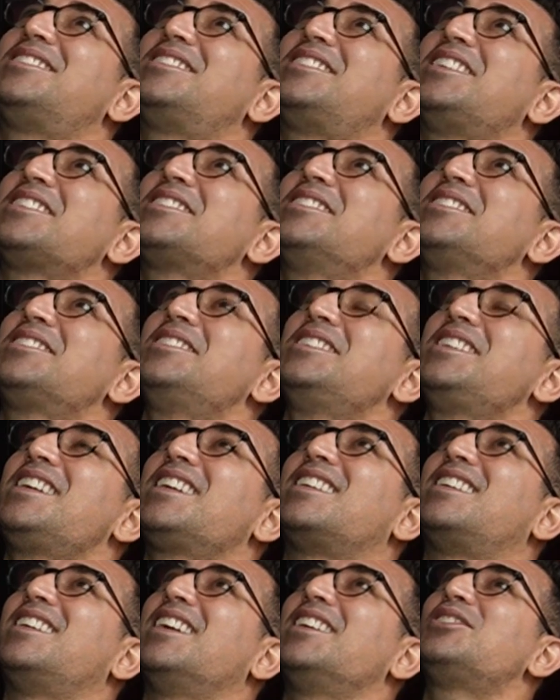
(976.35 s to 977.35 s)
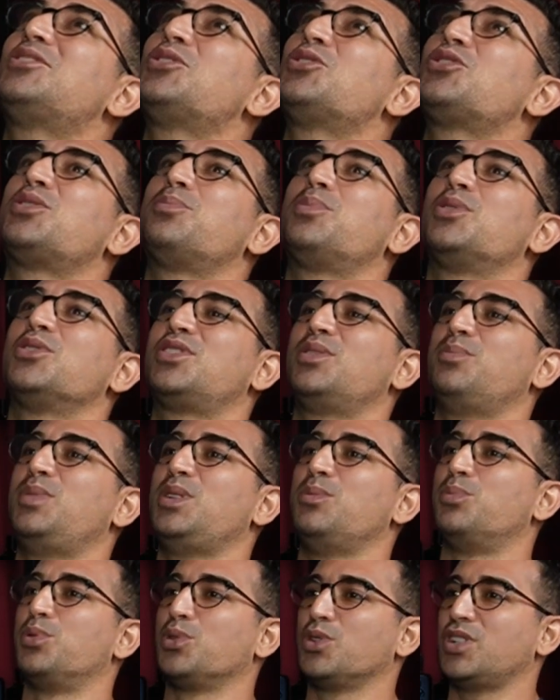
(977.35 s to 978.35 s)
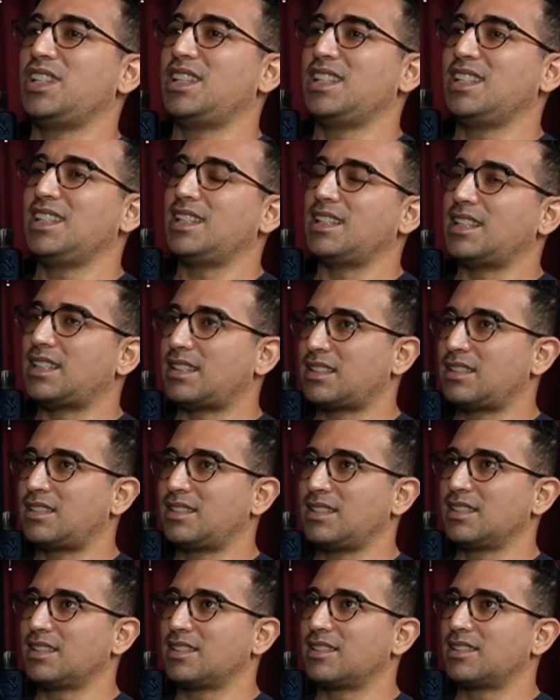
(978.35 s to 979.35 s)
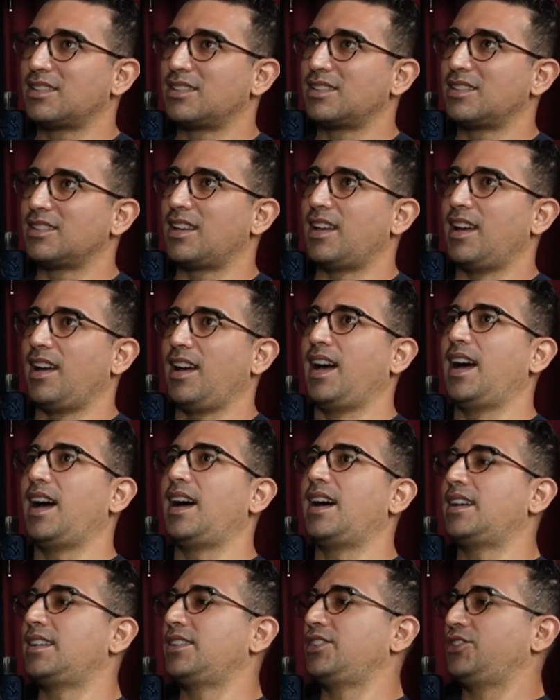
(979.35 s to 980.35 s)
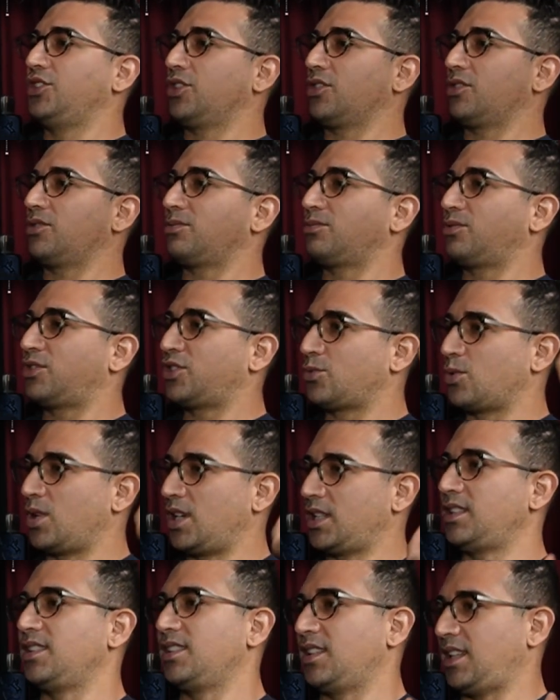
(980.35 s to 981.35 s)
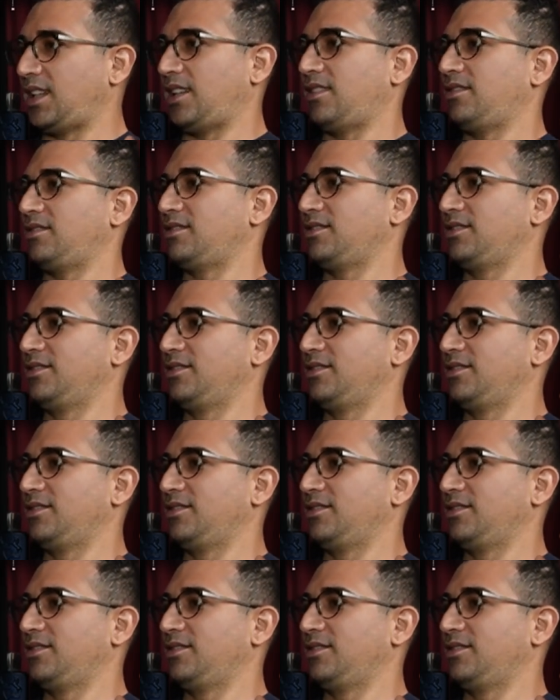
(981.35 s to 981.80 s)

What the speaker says: technically, I guess you're supposed to be breathing in as you're squatting down.